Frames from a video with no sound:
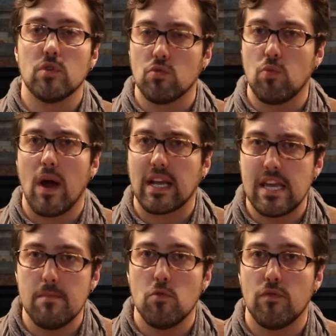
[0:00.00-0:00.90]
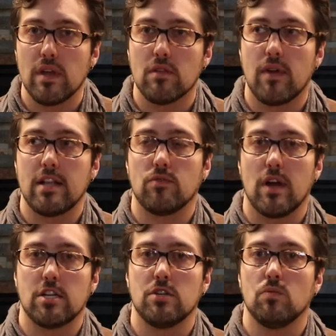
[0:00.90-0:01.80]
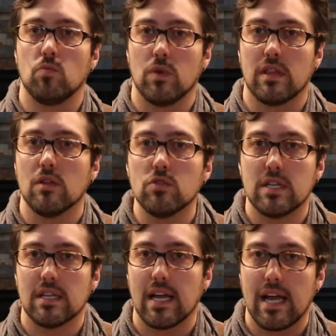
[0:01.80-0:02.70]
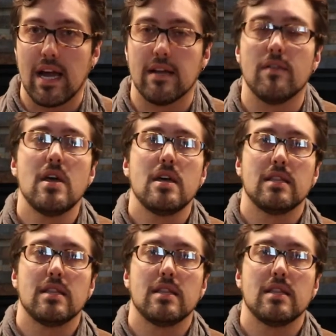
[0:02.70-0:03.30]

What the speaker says: want to keep moving in the right direction with losing kind of